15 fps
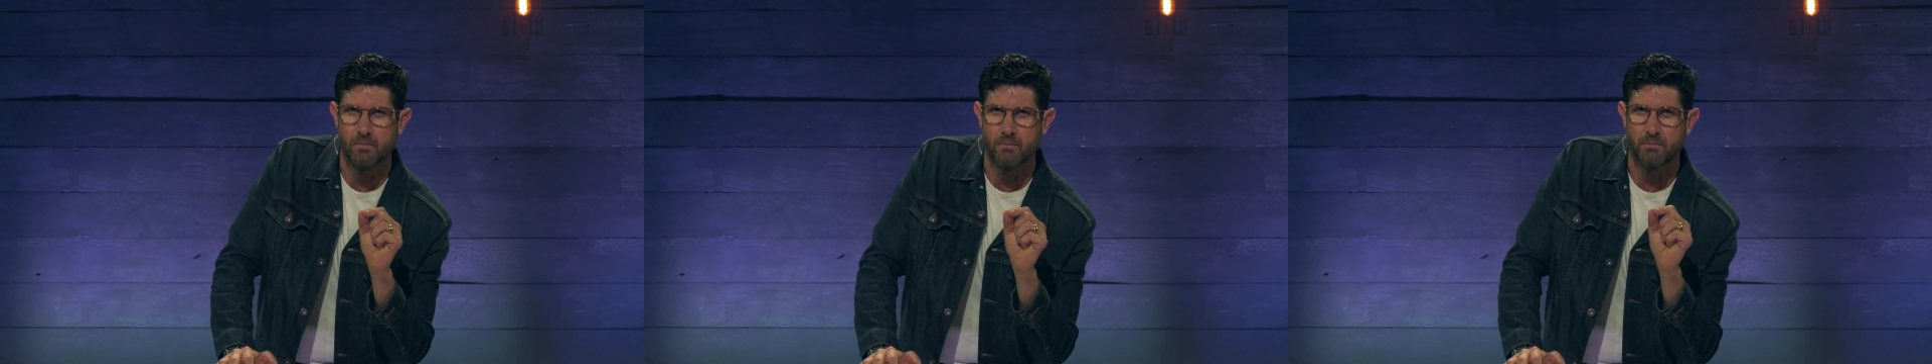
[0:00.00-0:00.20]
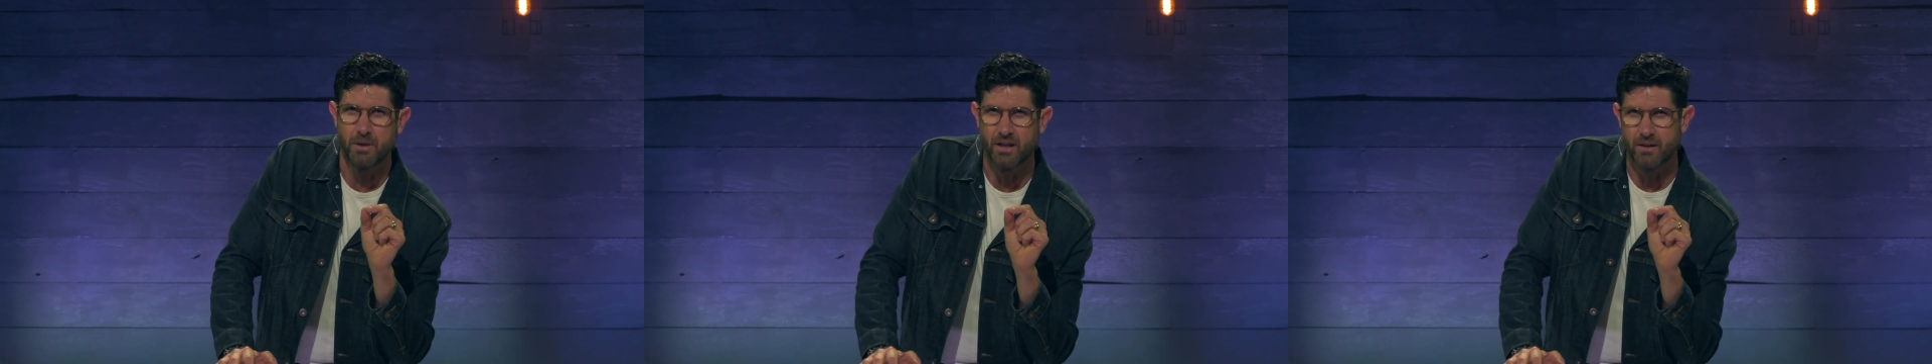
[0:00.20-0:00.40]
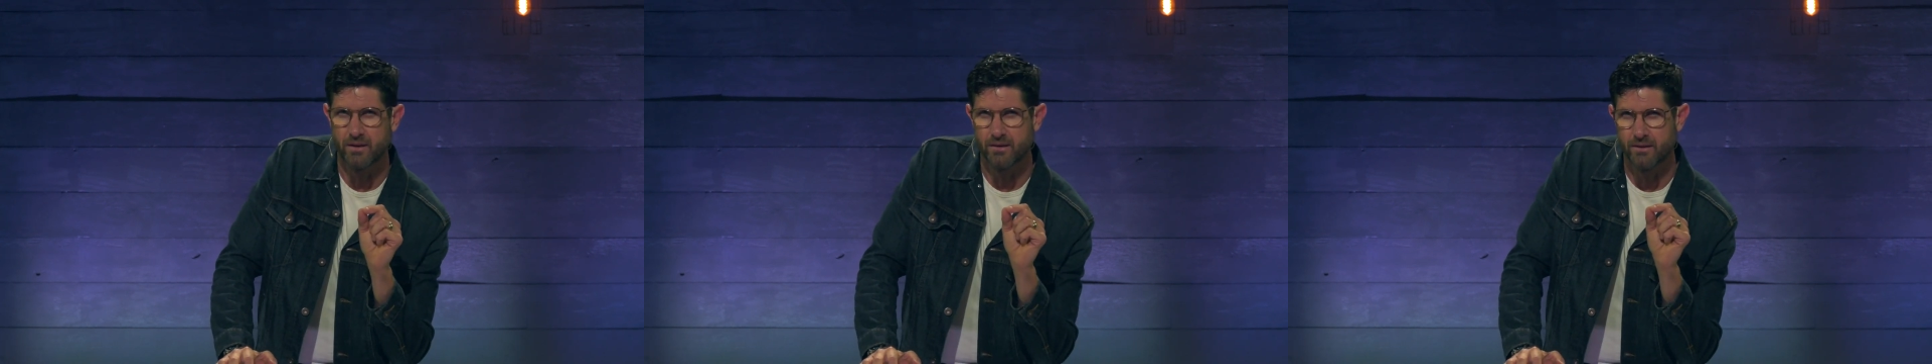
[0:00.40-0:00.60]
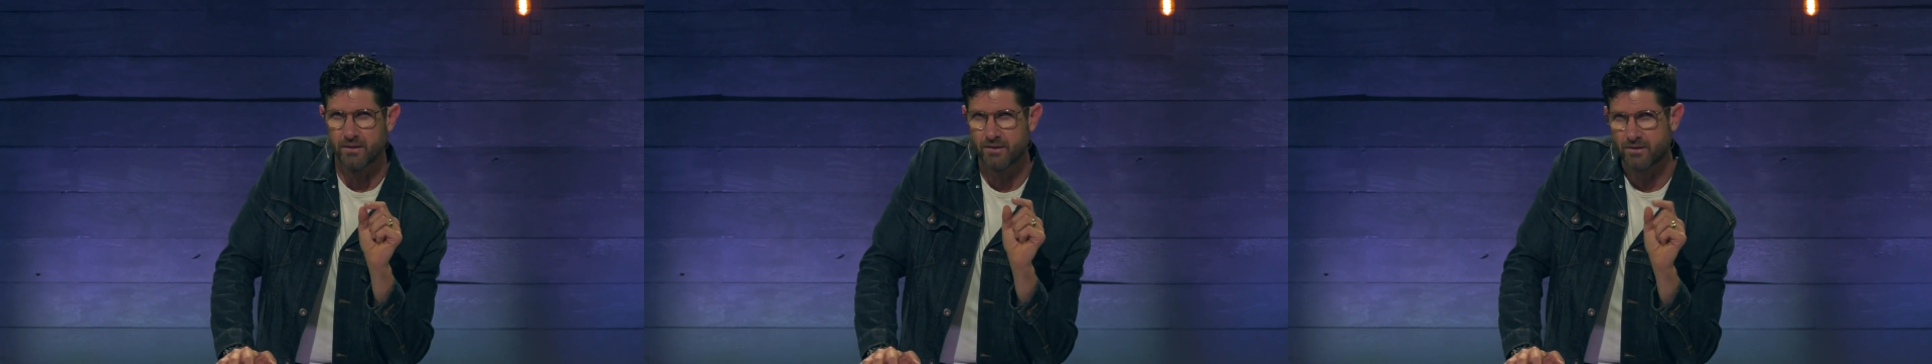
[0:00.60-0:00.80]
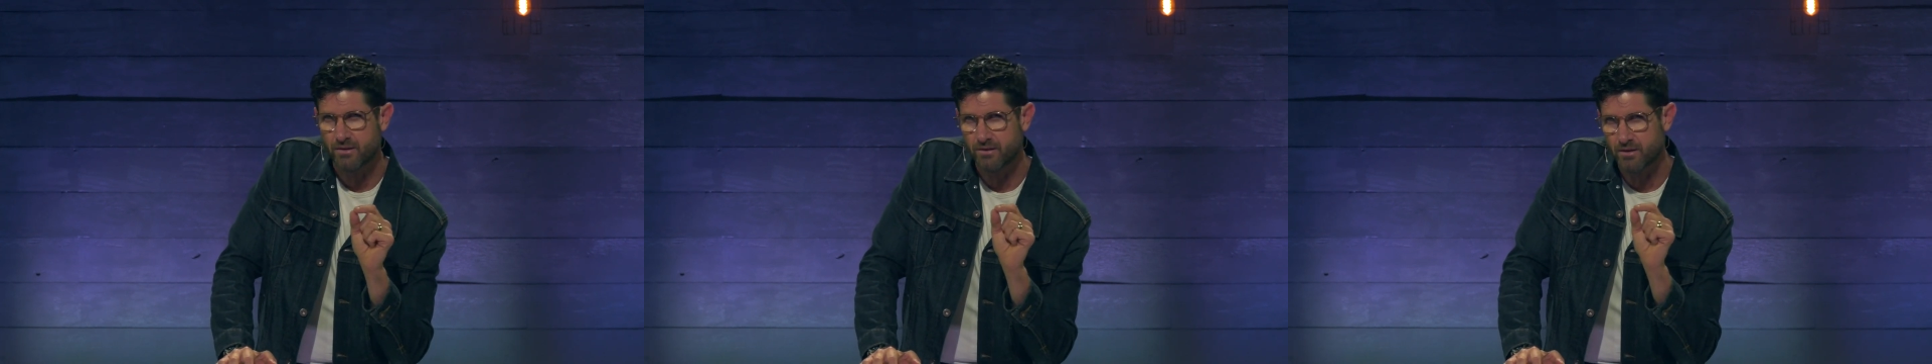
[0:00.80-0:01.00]
But
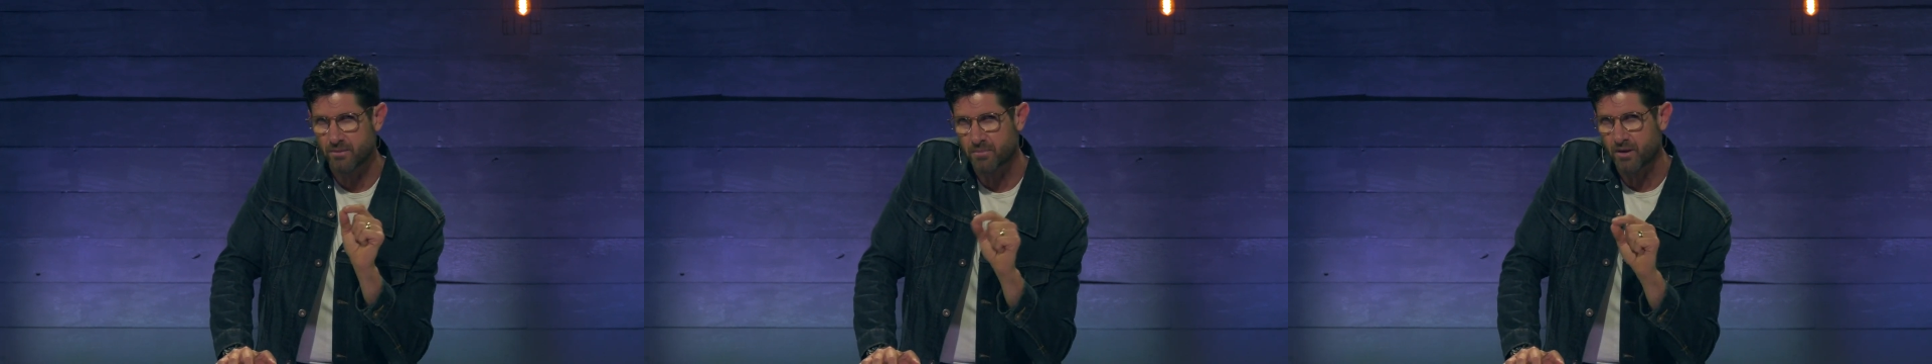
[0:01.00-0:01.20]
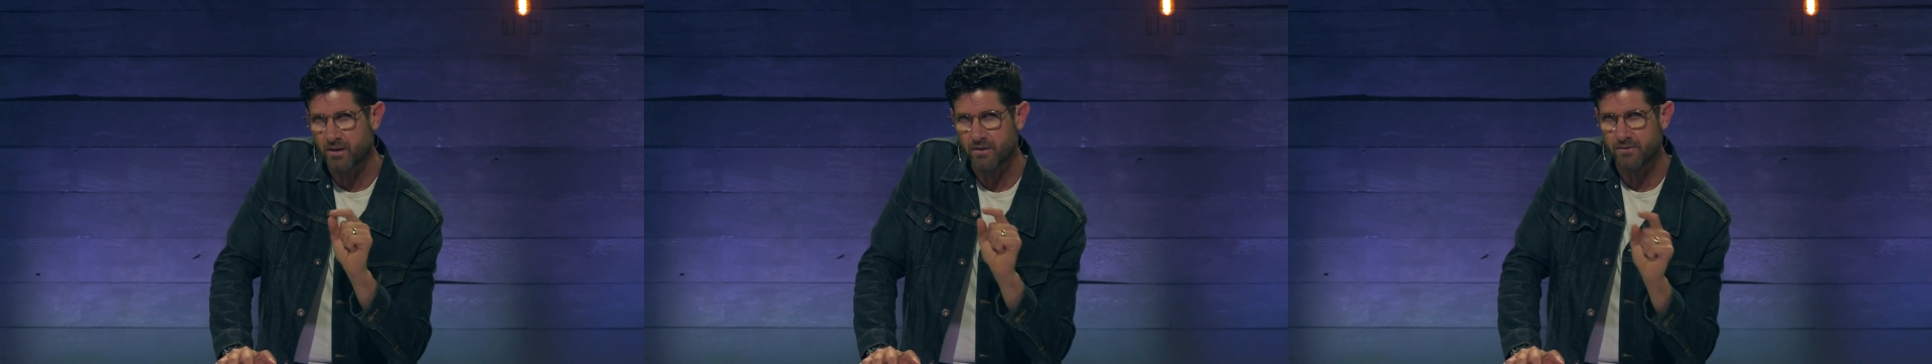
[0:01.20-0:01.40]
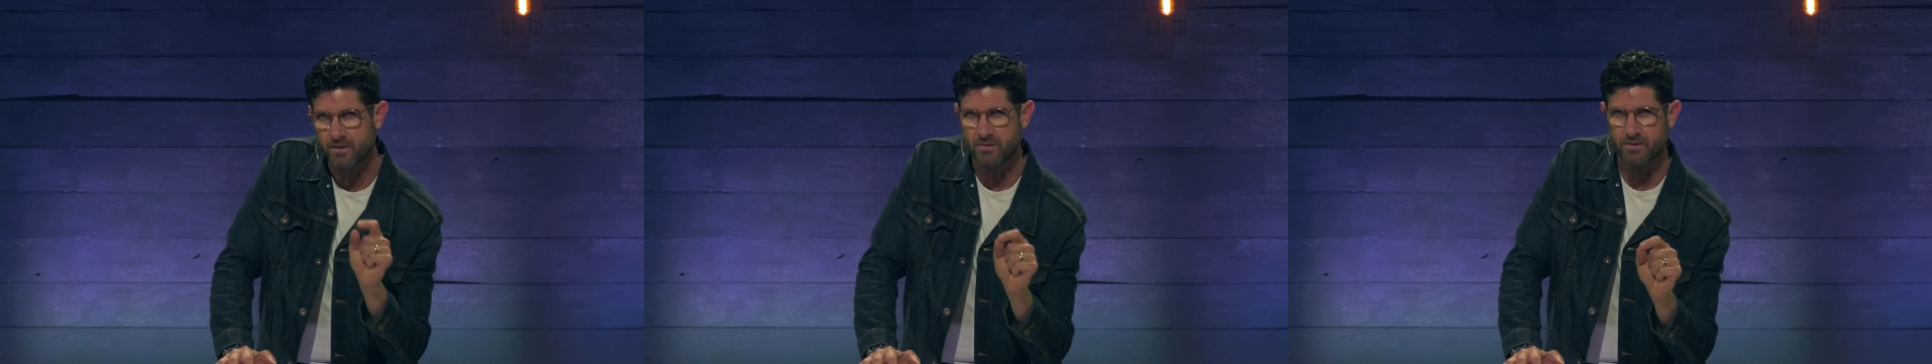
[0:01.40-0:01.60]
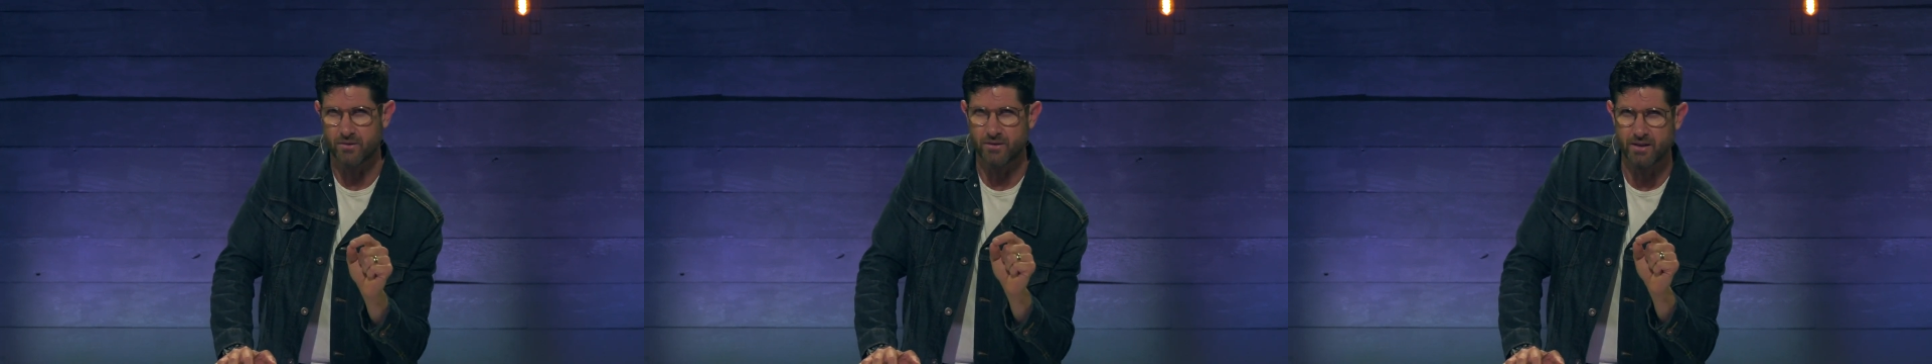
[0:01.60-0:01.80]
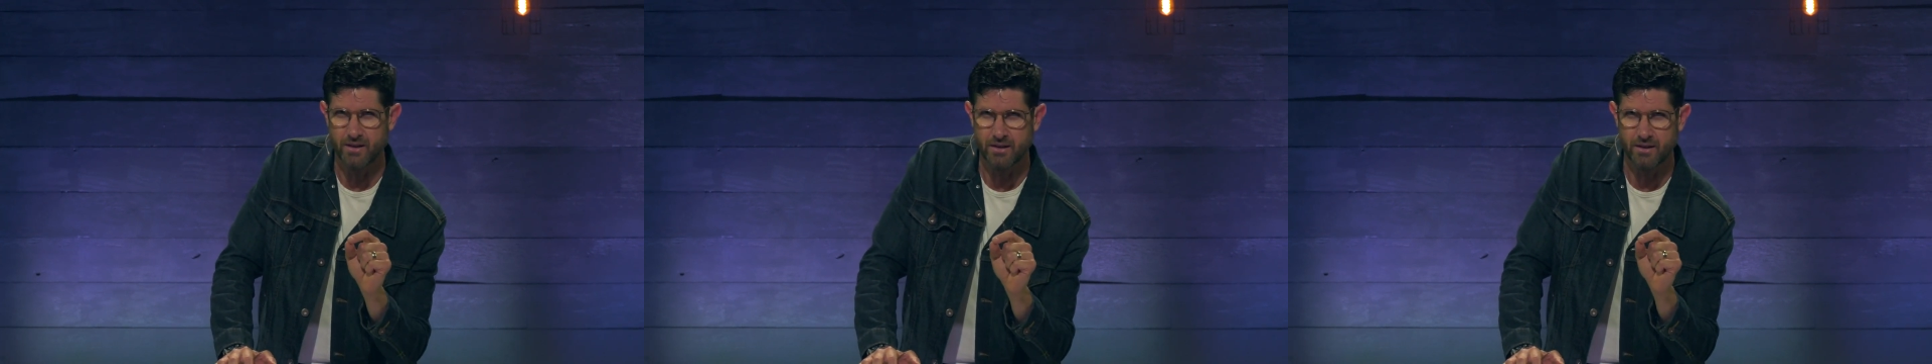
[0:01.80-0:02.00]
this is the part of the
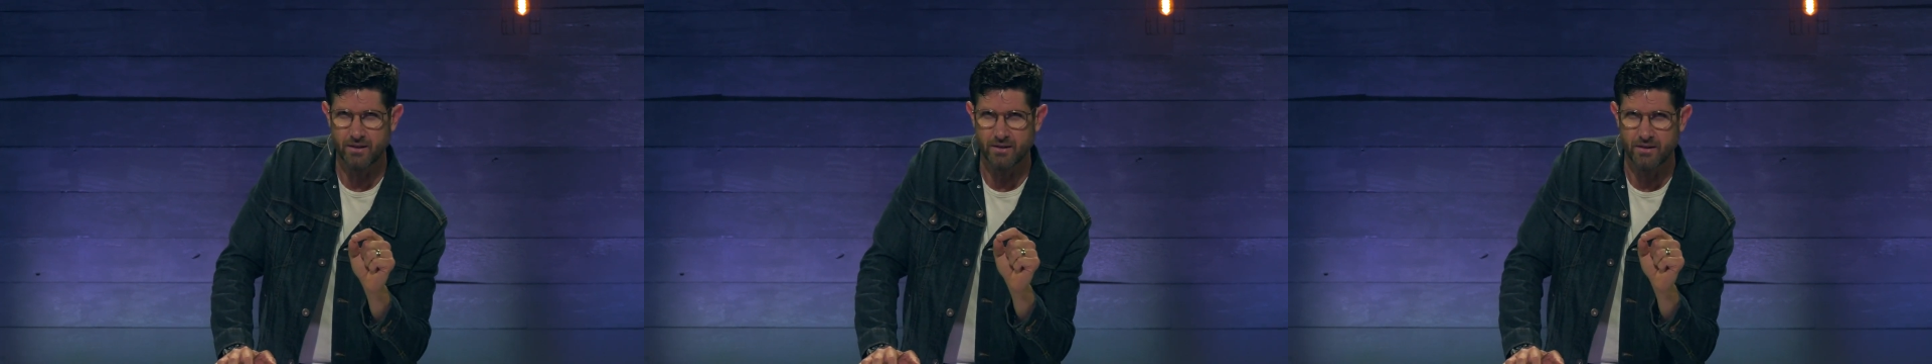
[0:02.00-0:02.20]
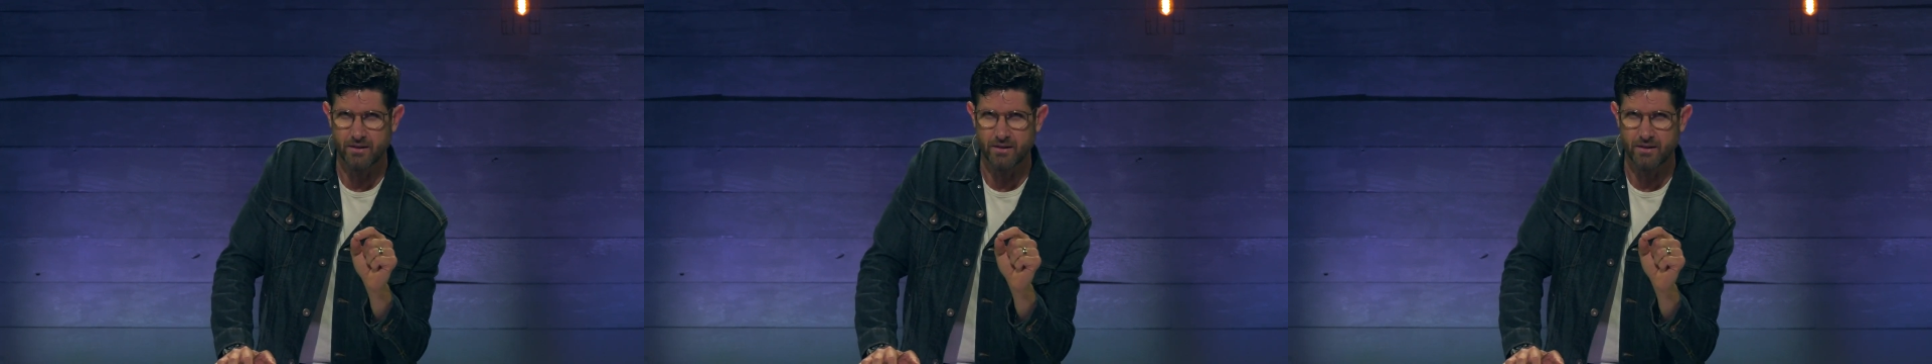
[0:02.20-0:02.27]
story